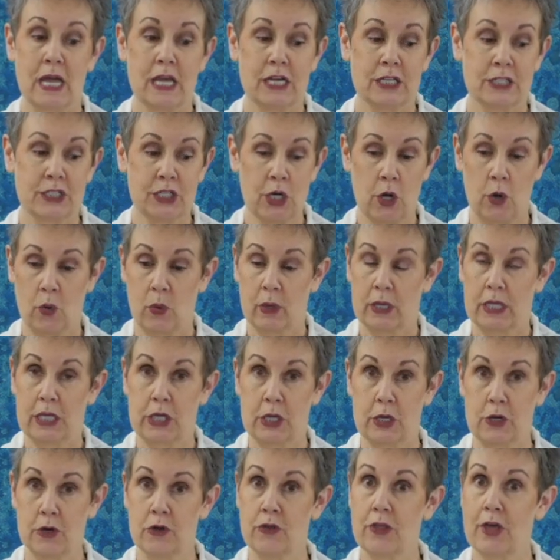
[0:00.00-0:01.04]
So
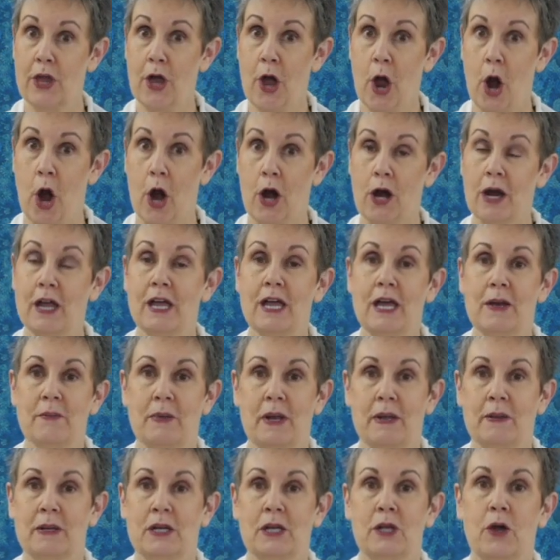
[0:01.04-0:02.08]
here they are, but
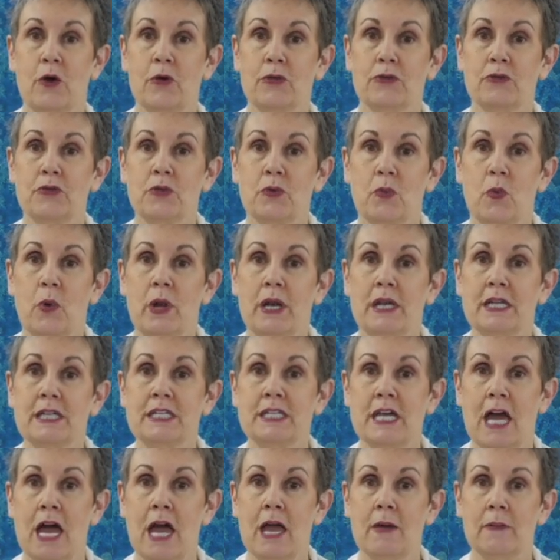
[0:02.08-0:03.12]
I'm going to go through them one at a
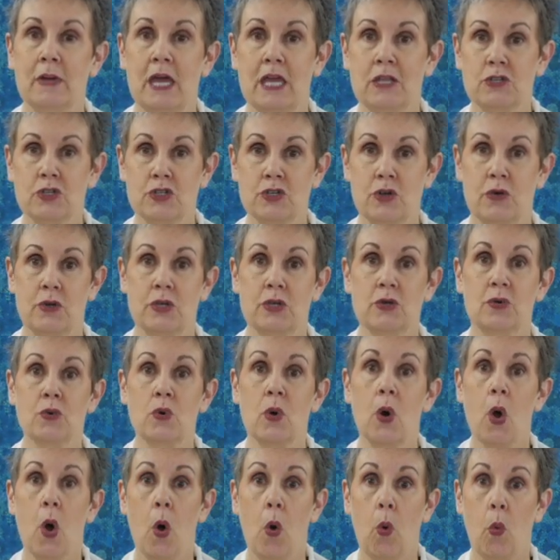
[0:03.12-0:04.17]
time and show you
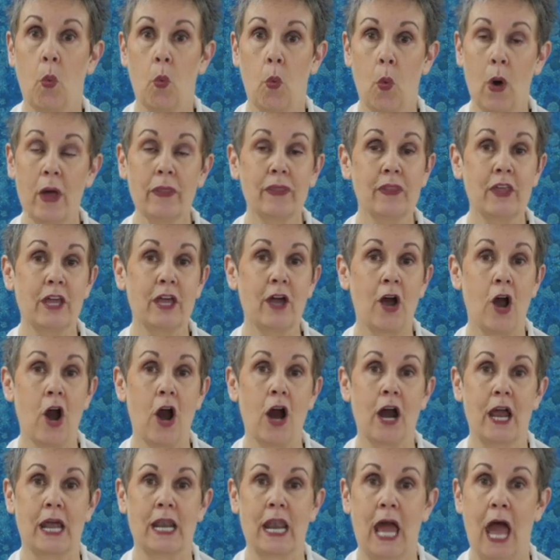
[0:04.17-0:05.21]
what they are
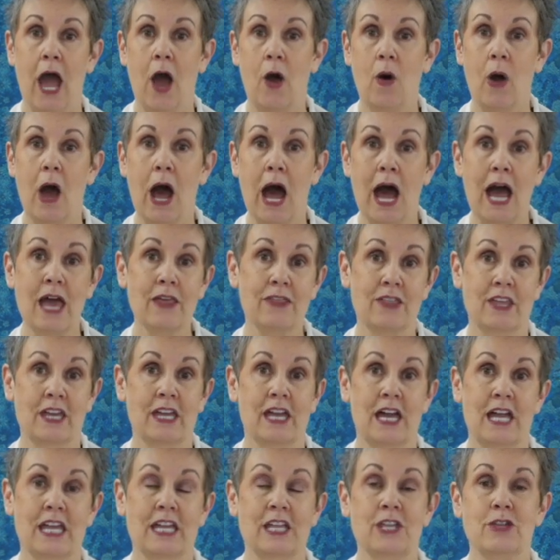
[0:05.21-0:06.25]
and how I think
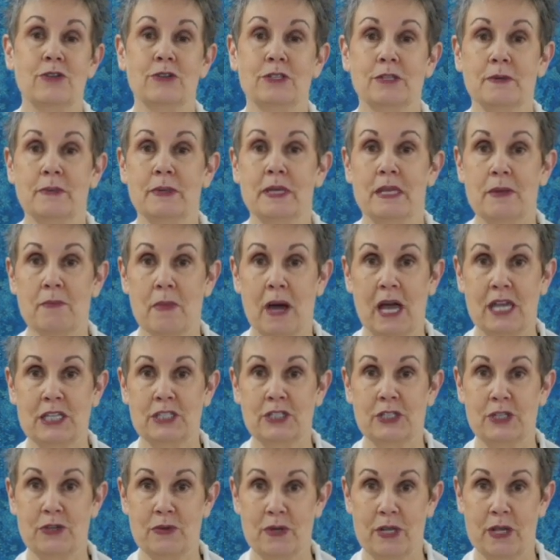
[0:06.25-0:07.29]
I can use them in my
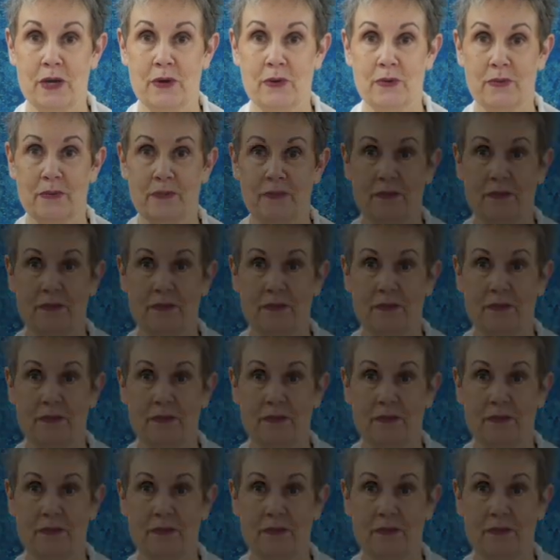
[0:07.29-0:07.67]
studio.